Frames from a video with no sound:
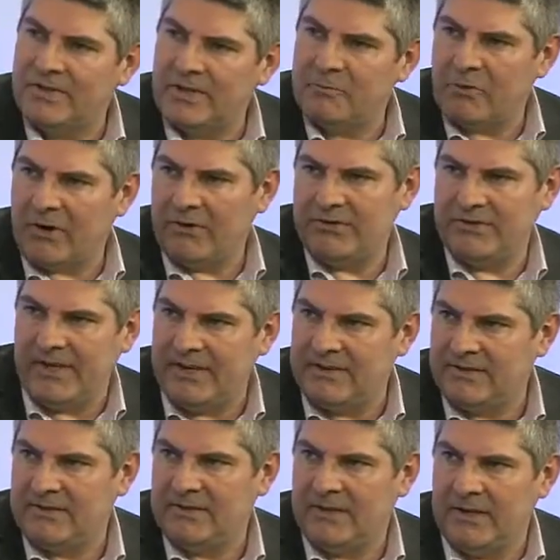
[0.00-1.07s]
to the
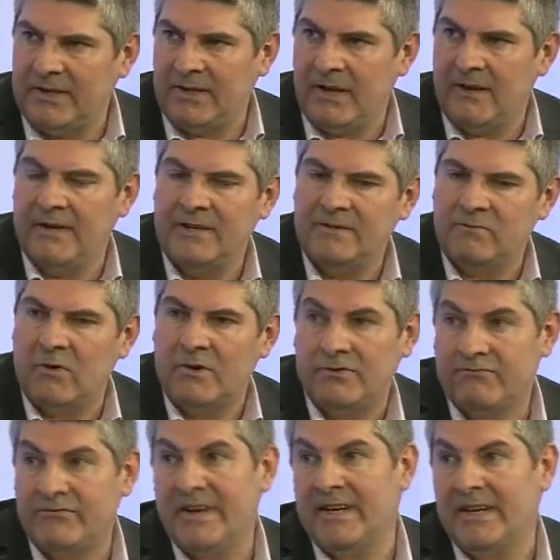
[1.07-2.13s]
process, is
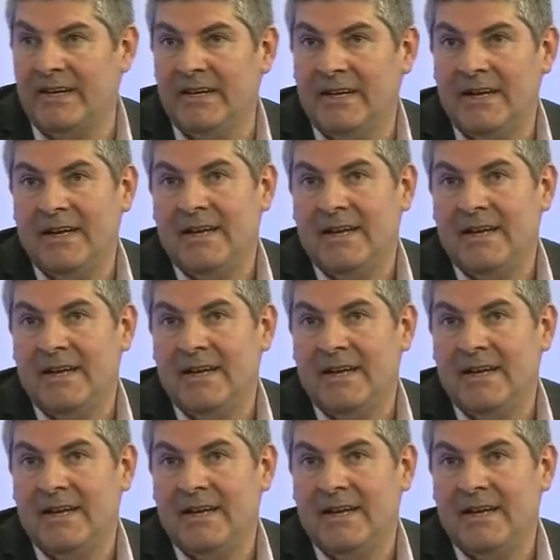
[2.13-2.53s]
what's really